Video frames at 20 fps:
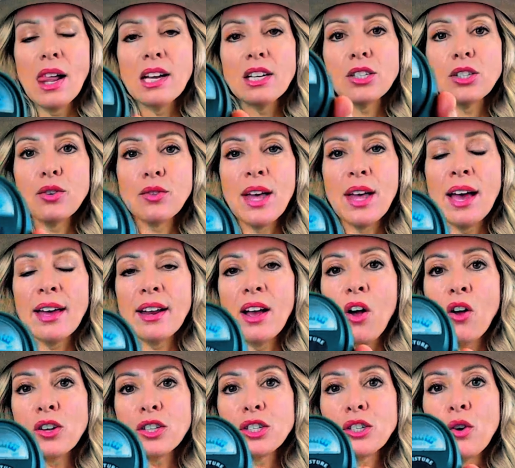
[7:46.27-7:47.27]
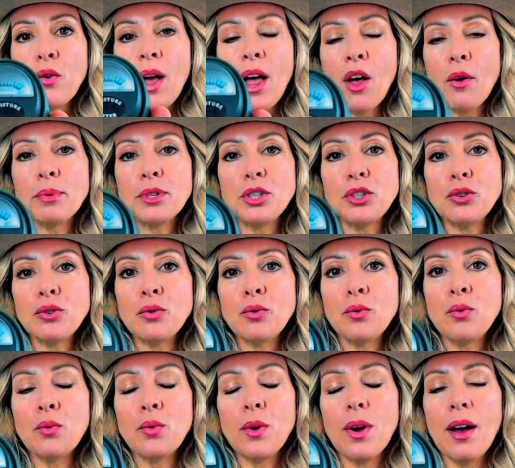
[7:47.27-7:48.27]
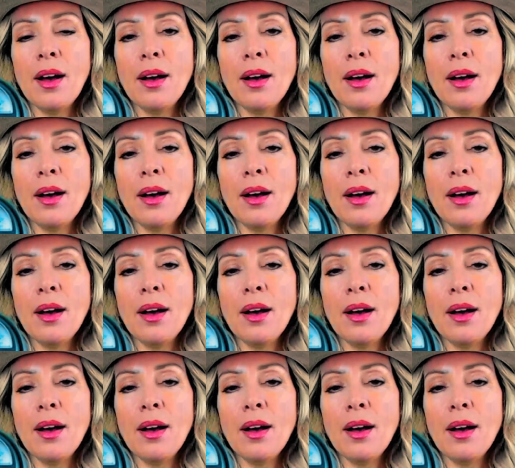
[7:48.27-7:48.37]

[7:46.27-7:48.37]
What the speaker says: So that also helps you